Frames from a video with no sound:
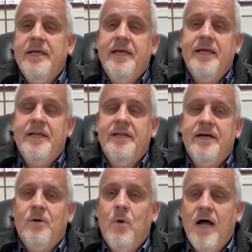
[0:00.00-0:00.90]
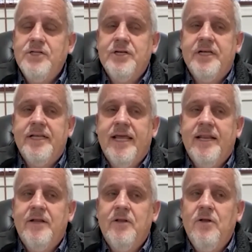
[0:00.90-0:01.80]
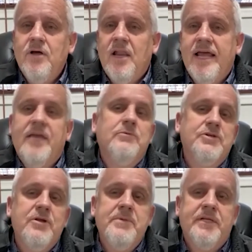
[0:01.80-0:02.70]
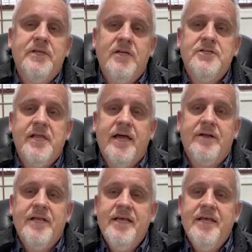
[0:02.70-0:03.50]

and uh, watching it, and it looked like it was going to be a touchdown.